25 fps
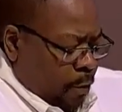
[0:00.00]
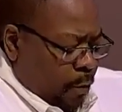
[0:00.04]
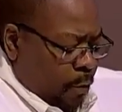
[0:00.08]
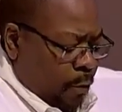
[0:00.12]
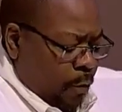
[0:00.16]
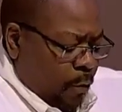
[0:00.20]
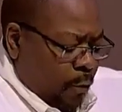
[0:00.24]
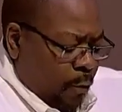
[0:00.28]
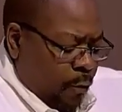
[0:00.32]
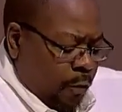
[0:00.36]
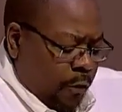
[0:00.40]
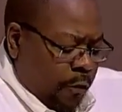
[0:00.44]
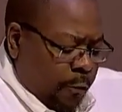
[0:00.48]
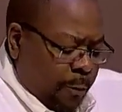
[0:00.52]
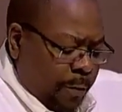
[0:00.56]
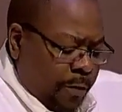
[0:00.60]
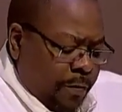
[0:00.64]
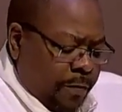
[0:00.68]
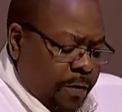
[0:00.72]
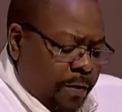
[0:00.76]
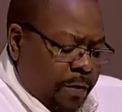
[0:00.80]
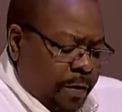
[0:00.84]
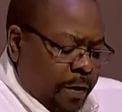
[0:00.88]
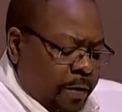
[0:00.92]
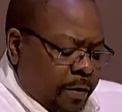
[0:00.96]
We spent
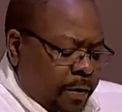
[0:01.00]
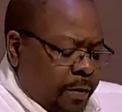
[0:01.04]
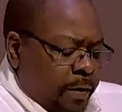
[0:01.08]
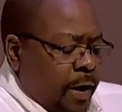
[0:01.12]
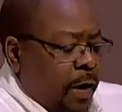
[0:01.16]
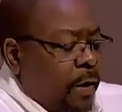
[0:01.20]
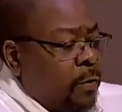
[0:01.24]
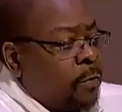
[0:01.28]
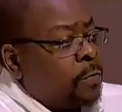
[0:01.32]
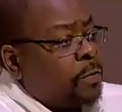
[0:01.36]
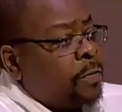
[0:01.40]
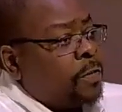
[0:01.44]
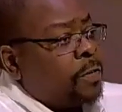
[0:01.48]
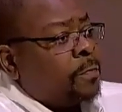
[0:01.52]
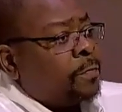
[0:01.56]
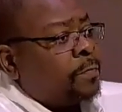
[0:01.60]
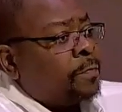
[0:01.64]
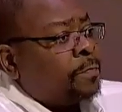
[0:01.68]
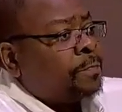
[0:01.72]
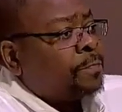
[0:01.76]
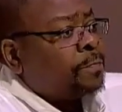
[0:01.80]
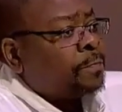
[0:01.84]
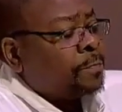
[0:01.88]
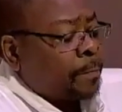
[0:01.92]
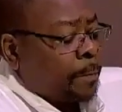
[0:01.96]
the night at Arnoldine.
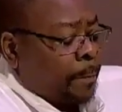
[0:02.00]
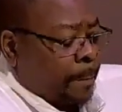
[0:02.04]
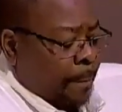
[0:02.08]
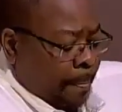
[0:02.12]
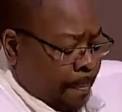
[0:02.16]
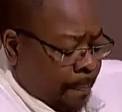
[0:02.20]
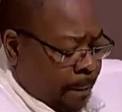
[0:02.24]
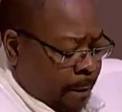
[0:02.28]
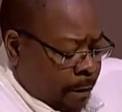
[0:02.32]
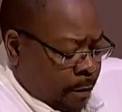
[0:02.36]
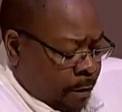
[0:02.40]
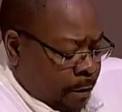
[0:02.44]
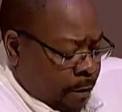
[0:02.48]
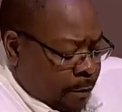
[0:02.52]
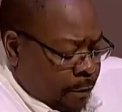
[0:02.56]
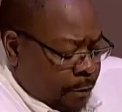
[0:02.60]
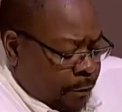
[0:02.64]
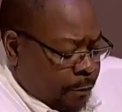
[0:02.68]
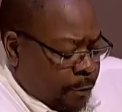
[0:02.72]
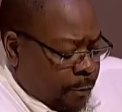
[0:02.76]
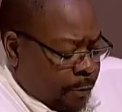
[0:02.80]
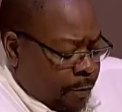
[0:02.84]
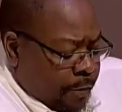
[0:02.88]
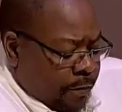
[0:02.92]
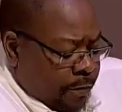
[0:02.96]

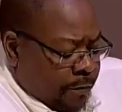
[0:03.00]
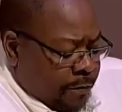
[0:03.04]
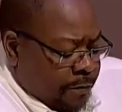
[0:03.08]
During